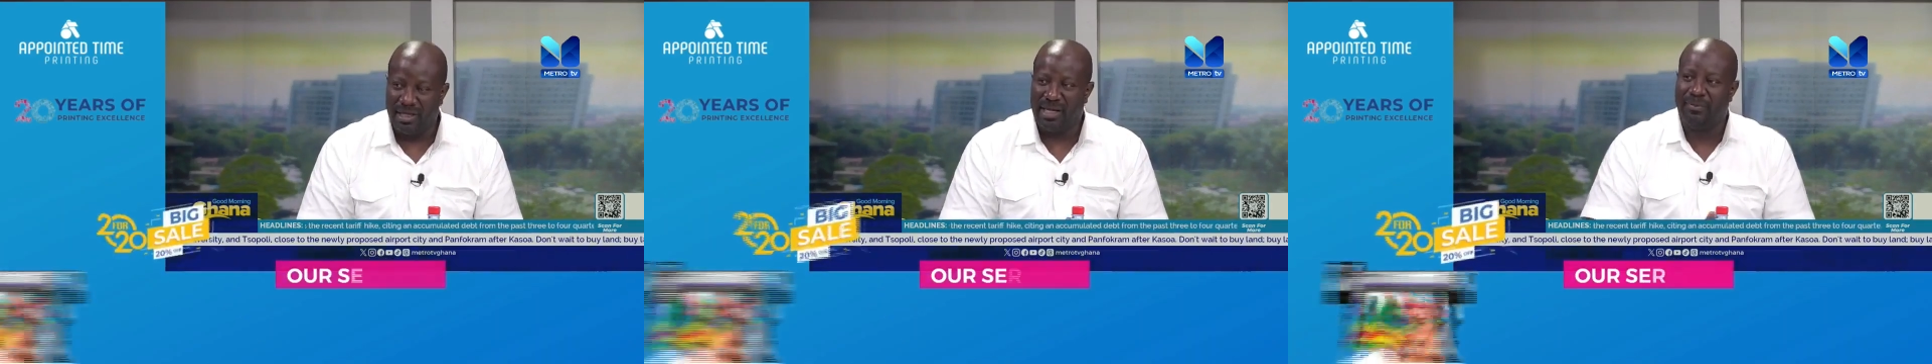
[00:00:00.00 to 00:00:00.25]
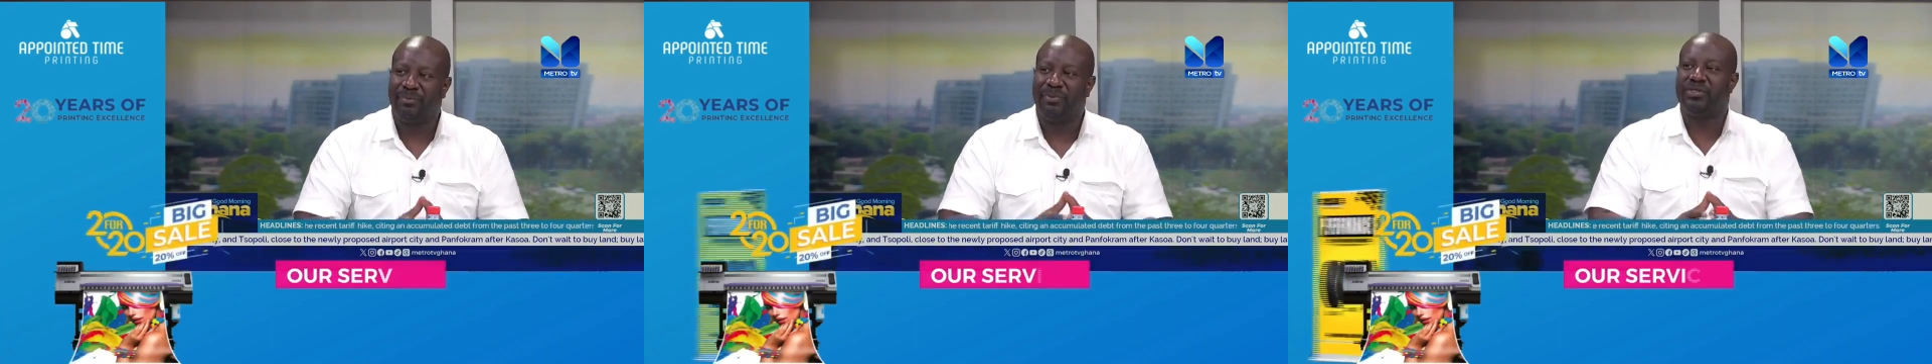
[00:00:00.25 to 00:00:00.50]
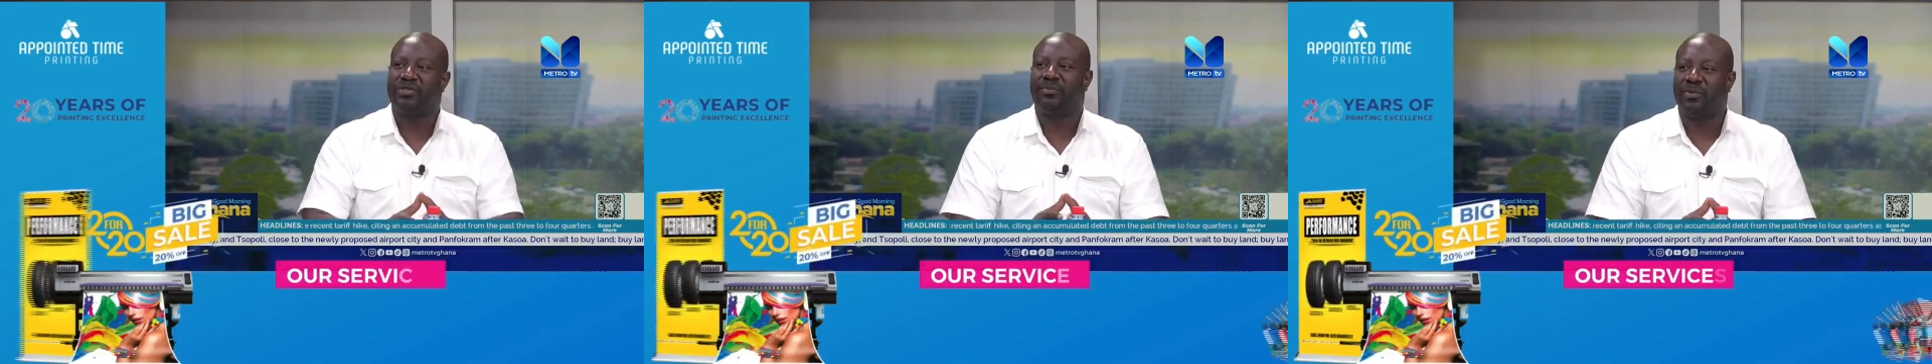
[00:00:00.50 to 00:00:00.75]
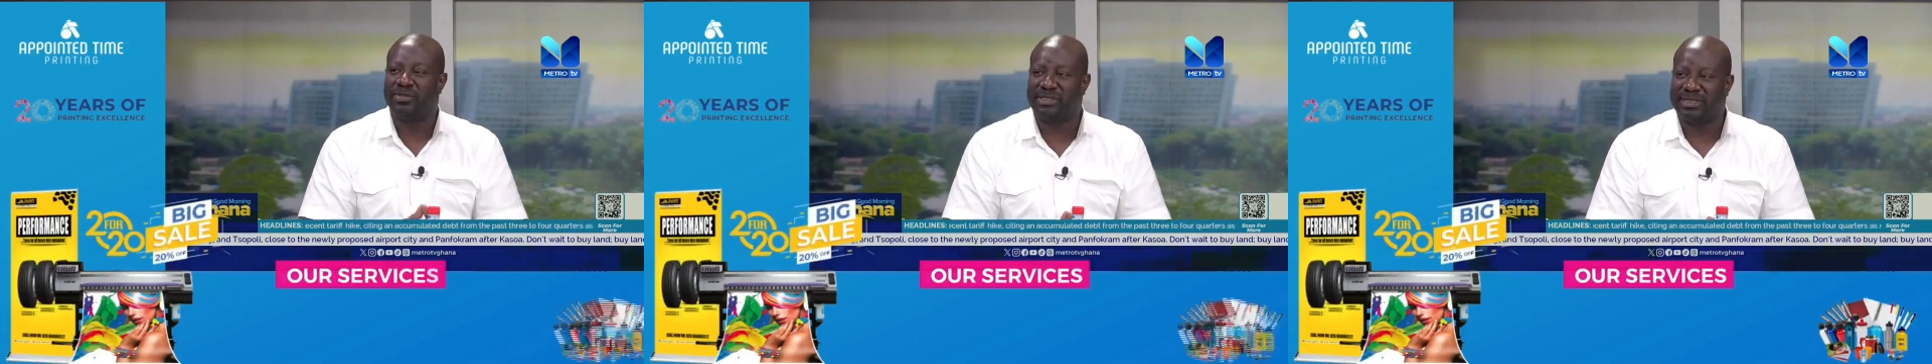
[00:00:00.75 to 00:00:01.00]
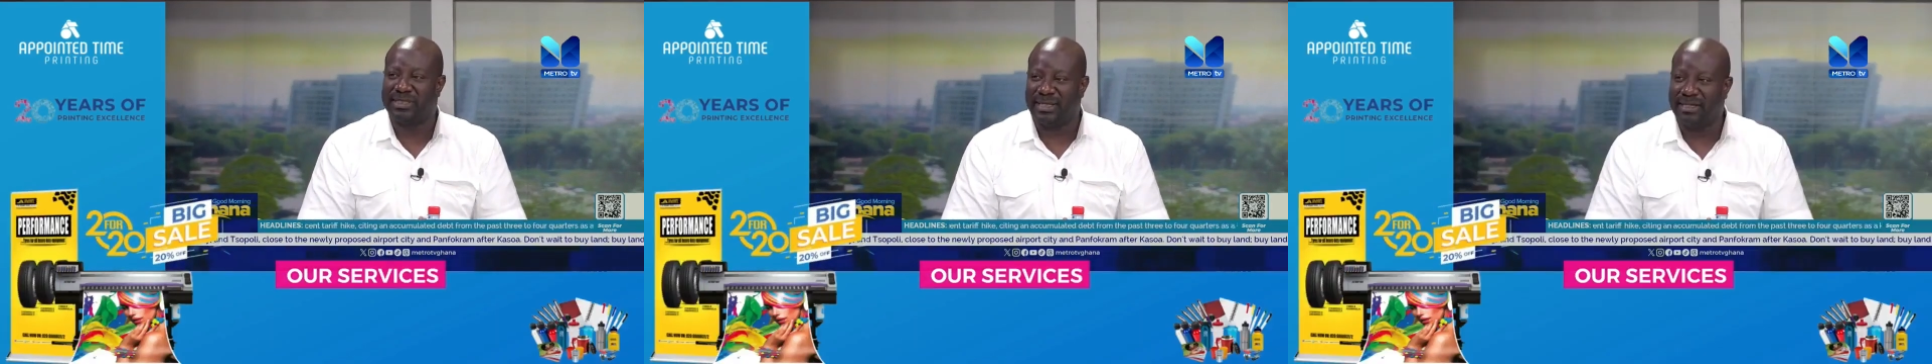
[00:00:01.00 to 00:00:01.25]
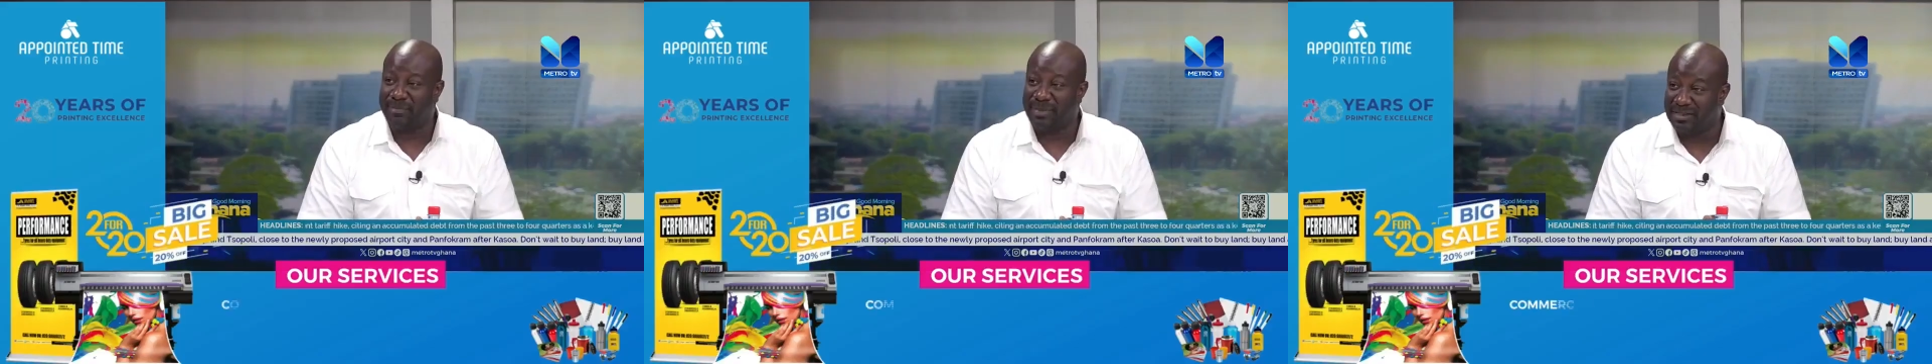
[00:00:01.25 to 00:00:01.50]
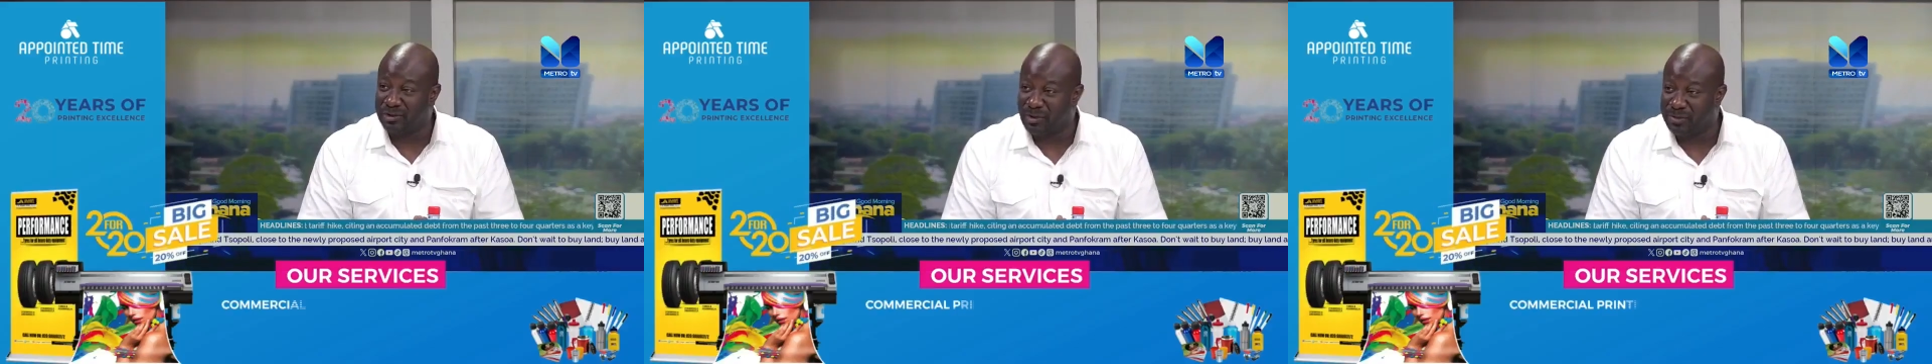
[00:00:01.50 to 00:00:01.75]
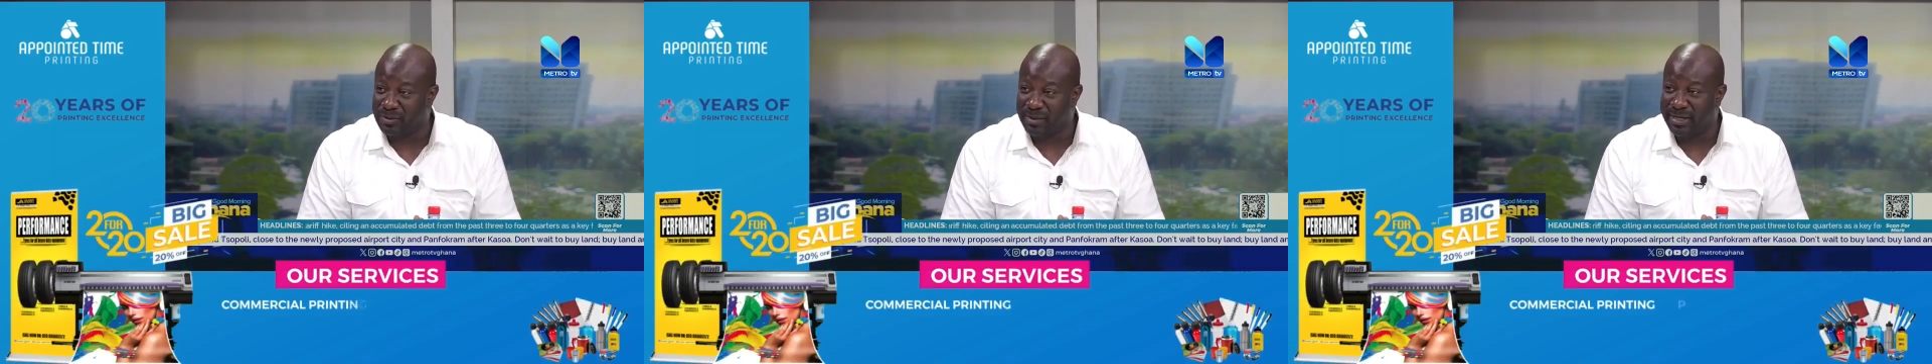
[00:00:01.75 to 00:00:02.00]
it presupposes that the buck
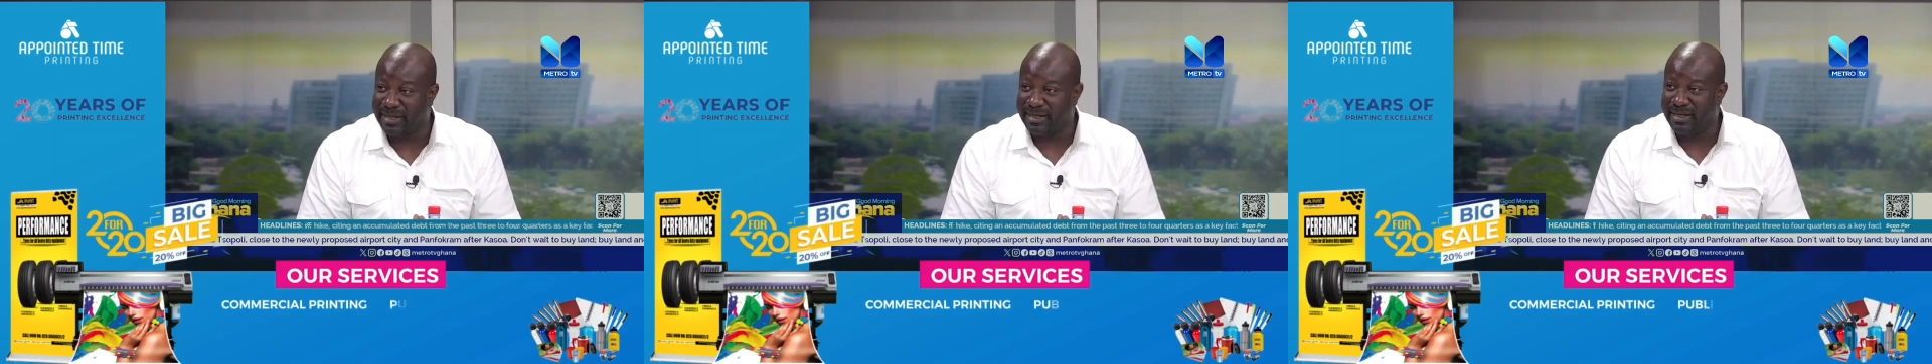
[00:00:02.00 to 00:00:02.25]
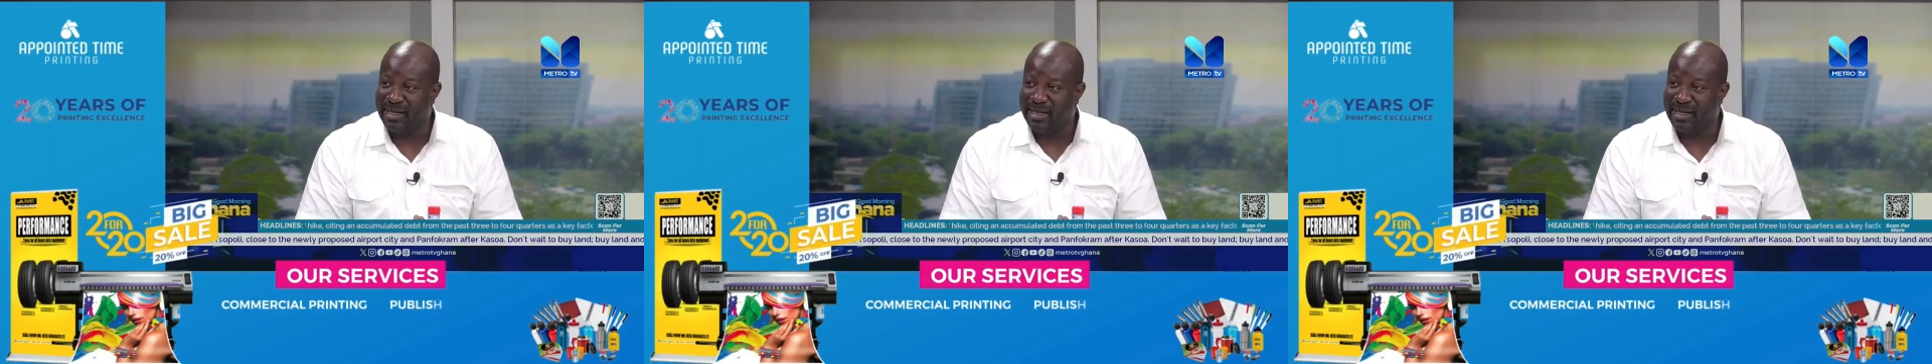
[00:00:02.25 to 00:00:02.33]
stops where?